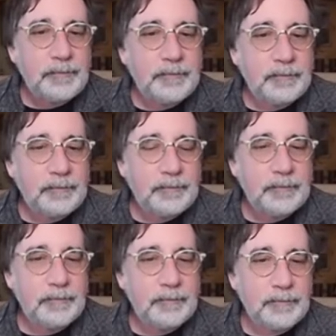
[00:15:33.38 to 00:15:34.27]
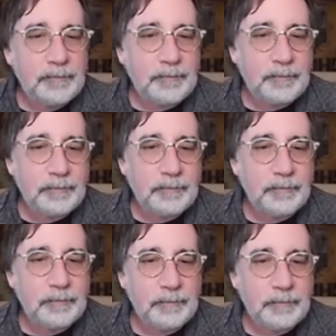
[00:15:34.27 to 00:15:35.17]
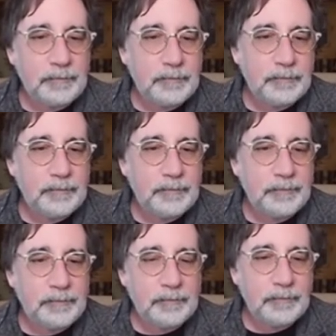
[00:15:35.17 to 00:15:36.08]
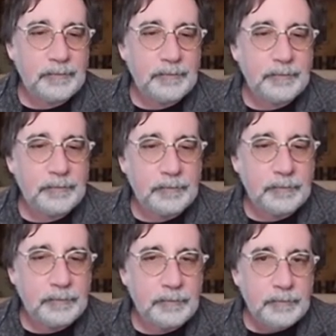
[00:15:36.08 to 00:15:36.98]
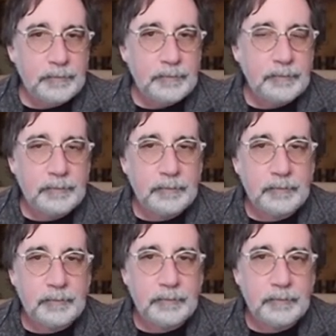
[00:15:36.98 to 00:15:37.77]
No words are spoken by the person on screen.